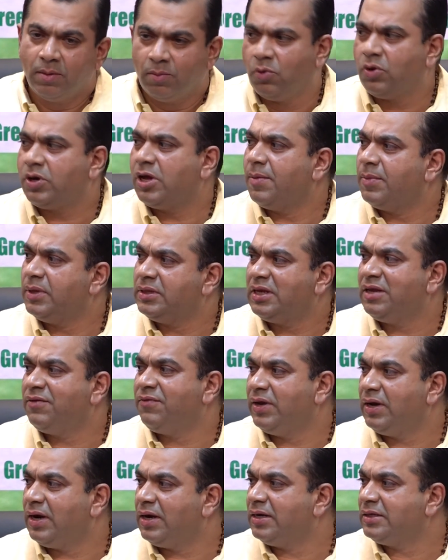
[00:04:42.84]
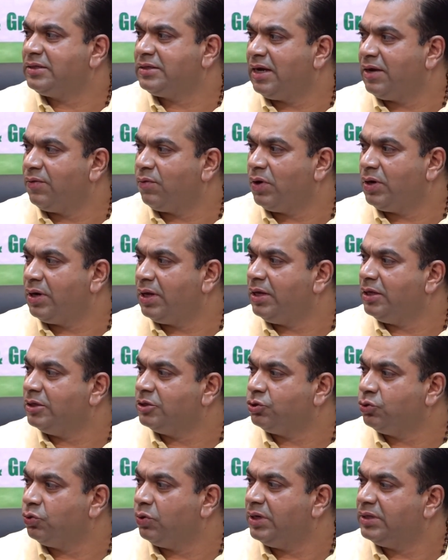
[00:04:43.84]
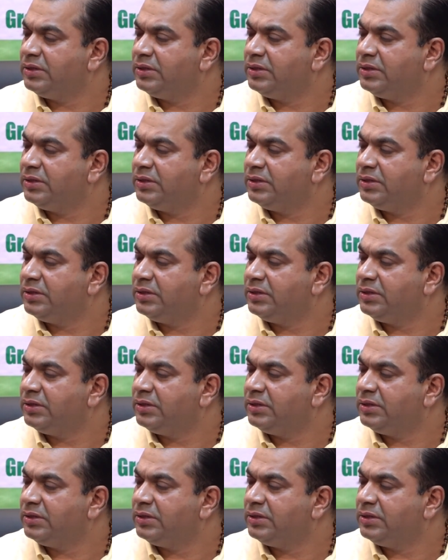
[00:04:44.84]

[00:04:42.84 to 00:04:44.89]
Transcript: Mukhyamantri will understand what the issue